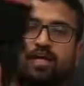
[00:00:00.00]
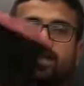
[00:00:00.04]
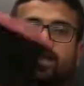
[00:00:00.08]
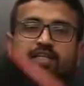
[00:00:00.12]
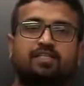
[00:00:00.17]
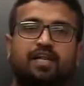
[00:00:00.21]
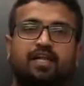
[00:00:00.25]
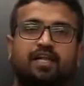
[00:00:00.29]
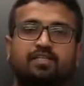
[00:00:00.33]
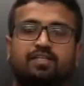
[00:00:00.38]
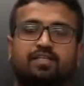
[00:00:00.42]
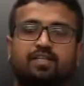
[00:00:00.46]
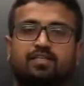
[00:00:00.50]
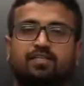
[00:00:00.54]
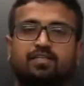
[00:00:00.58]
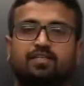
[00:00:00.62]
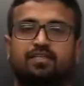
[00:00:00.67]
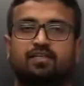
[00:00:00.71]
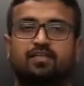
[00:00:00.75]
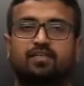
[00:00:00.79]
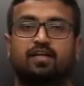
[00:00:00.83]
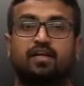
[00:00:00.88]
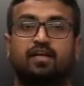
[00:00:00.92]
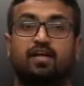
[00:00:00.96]
diaries like
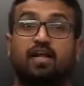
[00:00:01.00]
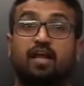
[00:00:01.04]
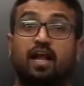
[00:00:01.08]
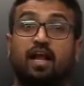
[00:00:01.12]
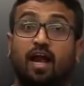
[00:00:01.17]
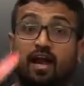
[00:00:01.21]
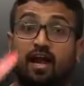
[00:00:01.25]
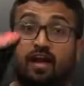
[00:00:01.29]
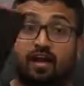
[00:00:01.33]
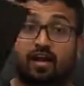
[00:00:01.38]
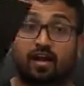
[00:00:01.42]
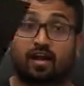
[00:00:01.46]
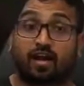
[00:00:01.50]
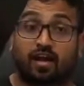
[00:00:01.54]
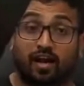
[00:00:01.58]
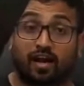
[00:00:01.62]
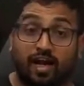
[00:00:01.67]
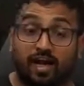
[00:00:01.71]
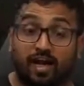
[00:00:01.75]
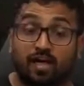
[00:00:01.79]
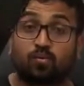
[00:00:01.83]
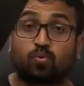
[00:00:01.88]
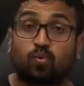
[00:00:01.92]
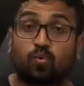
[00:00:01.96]
this and
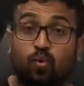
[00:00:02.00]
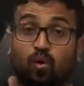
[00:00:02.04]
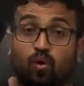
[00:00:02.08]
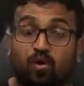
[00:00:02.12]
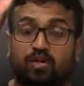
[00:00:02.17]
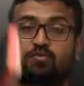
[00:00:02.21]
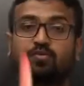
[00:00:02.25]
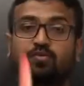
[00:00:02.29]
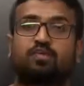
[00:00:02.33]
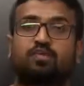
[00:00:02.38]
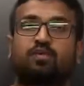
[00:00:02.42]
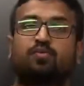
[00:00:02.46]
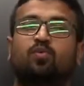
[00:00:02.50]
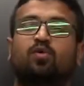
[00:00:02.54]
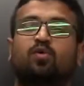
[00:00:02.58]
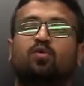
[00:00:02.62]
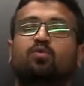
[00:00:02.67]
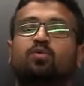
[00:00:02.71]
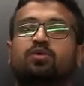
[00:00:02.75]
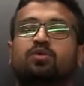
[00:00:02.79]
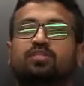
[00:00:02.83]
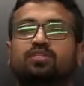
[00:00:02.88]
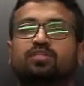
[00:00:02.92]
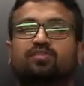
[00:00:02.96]
write whatever they
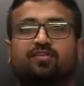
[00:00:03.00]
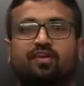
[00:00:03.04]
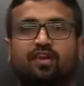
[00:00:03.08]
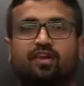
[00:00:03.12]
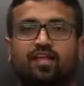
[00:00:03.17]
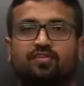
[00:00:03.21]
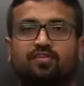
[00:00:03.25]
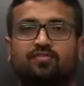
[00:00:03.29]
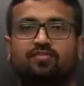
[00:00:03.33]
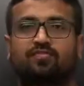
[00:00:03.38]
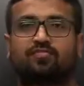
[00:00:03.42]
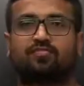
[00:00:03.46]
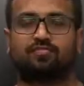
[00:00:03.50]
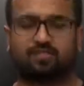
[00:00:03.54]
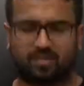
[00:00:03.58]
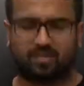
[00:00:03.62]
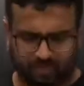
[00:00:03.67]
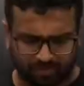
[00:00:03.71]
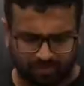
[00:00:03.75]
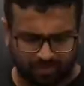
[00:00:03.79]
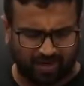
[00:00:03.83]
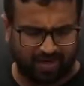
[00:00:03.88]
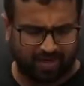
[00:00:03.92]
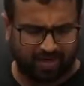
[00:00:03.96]
want to achieve in life.
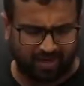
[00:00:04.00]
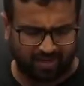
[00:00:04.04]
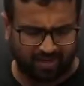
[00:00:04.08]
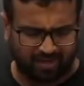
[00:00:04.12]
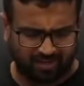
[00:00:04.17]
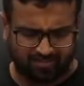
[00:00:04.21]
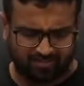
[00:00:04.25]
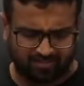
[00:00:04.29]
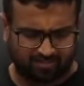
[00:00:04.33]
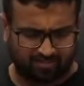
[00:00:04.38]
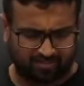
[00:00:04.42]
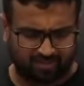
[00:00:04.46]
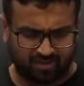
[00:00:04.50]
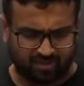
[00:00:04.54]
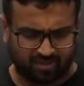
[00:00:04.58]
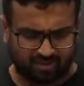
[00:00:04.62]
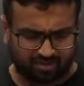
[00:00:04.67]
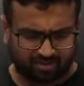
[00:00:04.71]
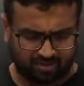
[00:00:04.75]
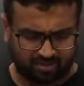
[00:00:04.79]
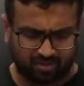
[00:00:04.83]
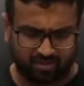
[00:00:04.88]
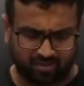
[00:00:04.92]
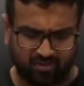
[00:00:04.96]
This is my diary.
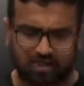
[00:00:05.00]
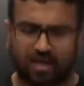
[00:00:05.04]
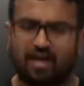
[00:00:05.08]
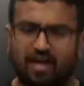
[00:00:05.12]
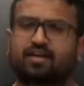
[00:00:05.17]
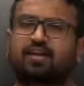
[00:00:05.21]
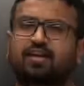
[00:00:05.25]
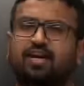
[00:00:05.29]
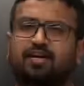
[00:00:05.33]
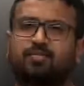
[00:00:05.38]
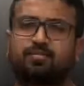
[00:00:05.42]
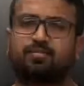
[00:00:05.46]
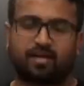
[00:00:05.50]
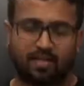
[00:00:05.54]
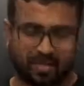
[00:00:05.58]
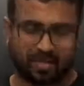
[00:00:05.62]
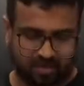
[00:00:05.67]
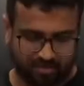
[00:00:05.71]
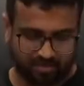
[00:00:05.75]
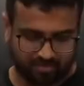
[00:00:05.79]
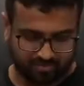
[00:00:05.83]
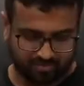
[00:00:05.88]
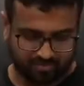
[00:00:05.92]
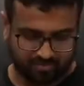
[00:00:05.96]
Not that great, but
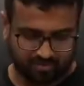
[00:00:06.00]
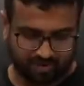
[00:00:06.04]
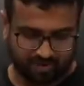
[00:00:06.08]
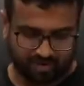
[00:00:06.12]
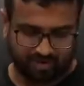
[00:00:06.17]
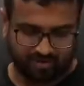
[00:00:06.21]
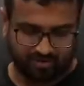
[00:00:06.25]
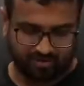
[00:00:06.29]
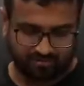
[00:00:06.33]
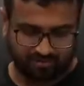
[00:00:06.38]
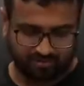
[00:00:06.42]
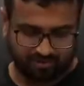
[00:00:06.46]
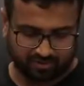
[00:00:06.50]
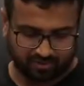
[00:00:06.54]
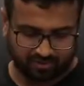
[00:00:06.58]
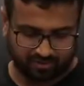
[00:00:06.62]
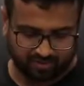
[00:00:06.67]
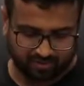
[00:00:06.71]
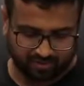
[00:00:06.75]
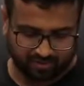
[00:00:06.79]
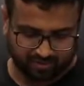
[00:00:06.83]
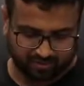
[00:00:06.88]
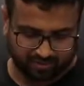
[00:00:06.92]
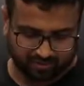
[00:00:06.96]
yeah, I love
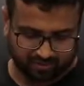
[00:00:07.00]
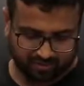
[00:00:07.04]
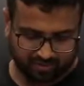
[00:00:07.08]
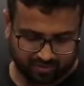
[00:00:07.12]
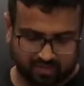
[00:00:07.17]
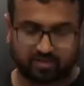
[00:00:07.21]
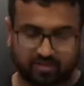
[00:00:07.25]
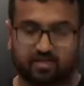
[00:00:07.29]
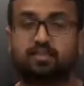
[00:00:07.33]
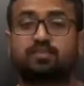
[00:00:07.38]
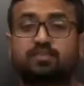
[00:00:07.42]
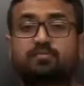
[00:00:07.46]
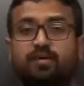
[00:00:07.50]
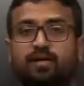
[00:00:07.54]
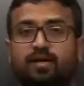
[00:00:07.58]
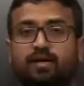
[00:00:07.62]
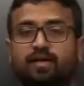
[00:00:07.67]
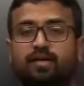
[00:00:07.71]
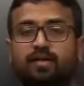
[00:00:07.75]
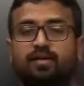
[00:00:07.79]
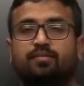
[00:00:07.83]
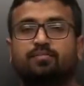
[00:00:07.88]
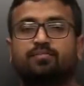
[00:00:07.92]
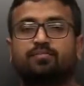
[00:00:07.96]
this. This is my
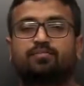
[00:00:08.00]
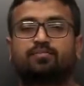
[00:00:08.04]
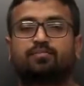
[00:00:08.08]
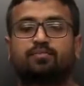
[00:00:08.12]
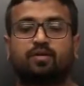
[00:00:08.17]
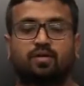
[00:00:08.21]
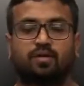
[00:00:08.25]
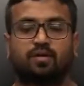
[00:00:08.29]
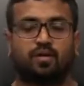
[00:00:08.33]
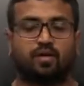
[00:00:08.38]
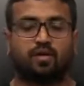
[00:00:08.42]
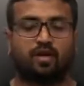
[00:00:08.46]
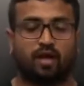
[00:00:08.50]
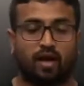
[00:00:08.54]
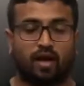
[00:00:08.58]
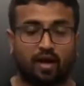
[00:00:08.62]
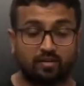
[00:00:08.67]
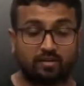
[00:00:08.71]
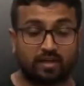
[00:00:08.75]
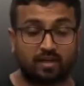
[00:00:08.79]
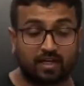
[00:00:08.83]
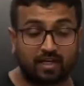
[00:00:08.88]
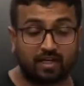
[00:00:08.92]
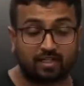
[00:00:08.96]
diary.
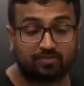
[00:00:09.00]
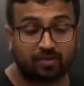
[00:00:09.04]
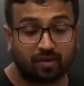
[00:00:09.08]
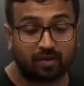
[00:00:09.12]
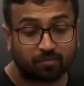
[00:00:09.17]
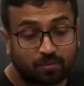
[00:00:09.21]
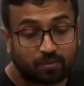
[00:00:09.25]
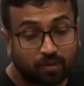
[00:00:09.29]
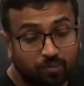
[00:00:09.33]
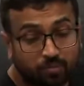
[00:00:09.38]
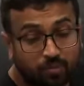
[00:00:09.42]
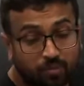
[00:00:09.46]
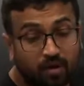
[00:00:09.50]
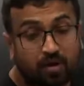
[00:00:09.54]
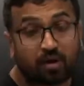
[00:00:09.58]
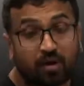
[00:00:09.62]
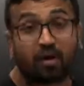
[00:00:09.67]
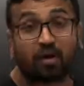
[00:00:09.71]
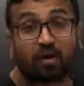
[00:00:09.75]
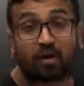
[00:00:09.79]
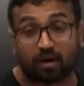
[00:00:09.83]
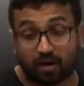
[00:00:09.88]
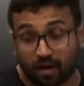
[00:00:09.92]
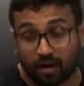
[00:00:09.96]
And that is why
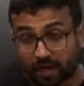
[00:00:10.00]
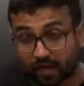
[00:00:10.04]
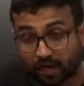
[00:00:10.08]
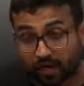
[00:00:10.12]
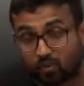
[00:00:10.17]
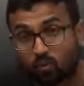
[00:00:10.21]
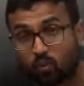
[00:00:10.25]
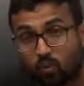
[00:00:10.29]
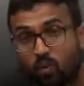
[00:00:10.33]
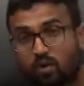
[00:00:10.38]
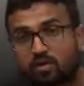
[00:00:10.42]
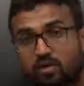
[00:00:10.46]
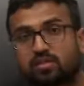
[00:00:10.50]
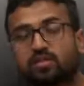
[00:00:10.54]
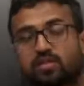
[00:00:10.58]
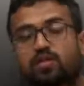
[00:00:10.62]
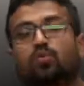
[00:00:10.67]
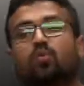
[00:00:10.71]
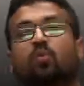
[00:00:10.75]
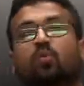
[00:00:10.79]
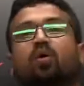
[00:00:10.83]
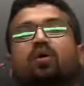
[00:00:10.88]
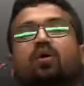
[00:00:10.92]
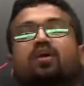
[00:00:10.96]
people write what they
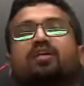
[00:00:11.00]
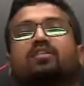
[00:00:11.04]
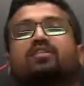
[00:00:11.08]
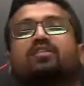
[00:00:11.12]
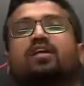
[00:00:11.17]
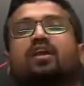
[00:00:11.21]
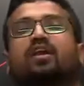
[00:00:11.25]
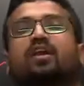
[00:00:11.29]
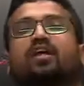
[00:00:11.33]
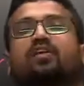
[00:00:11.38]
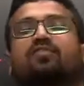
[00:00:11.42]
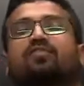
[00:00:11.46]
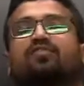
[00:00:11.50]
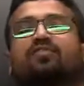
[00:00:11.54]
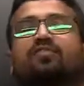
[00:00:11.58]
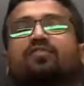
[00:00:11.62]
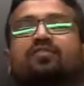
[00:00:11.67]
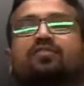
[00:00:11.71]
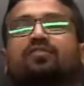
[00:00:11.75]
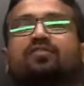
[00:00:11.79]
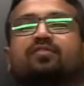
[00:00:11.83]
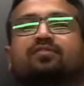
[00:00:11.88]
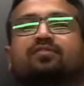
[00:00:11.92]
want in their life.